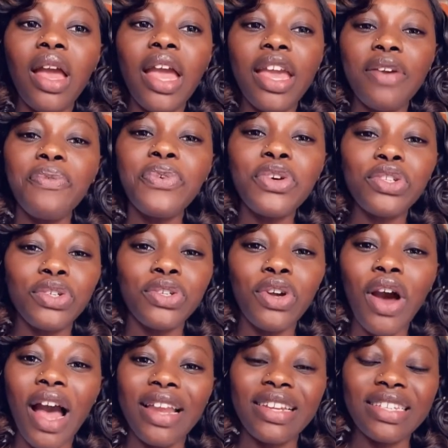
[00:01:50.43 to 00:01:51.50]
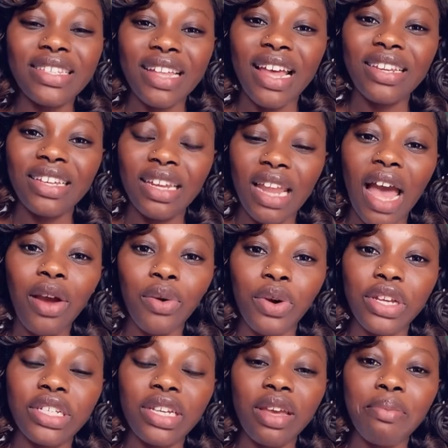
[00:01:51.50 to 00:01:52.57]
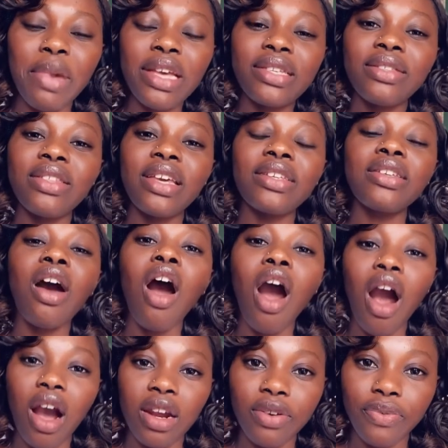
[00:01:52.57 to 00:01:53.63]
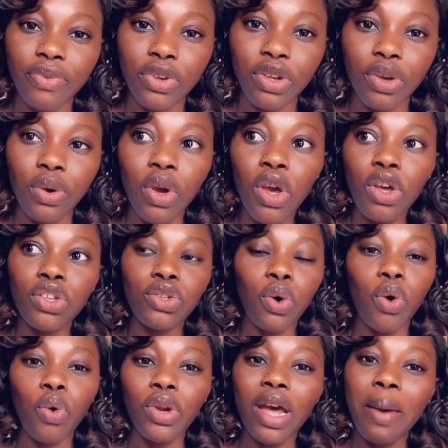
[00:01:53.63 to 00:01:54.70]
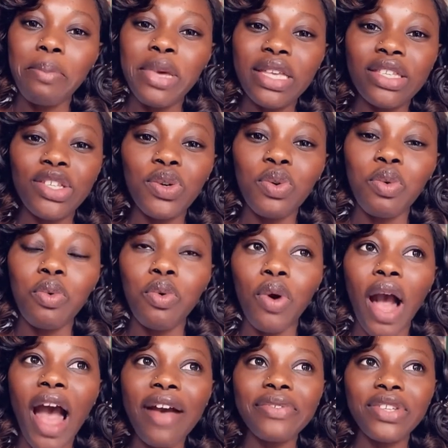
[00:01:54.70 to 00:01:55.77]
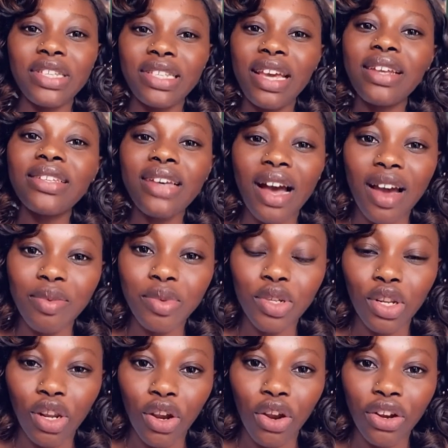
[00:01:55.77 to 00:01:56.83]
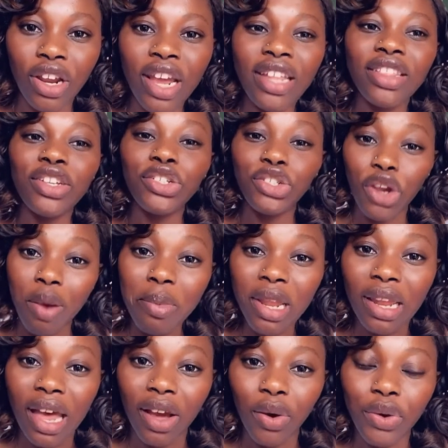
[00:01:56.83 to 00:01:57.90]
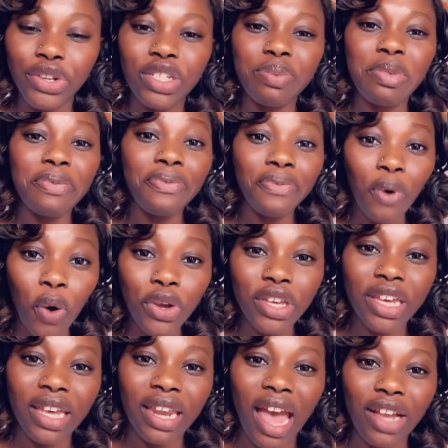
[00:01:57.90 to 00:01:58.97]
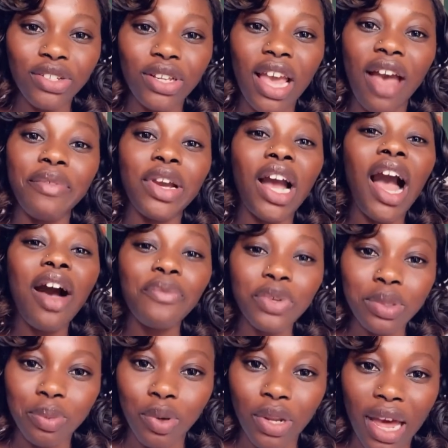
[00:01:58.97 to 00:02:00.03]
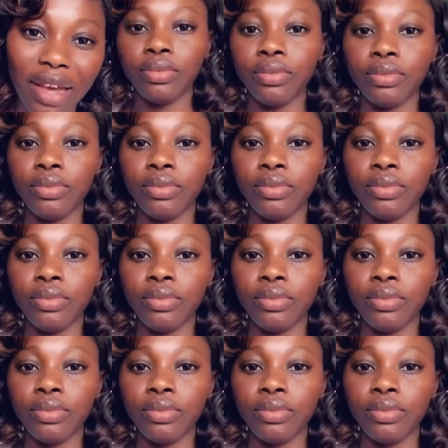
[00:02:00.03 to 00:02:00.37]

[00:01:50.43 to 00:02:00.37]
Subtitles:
if you do not understand the language, it makes things harder for you. So that means you will have to take time to learn the German language before you can actually have a comfortable life.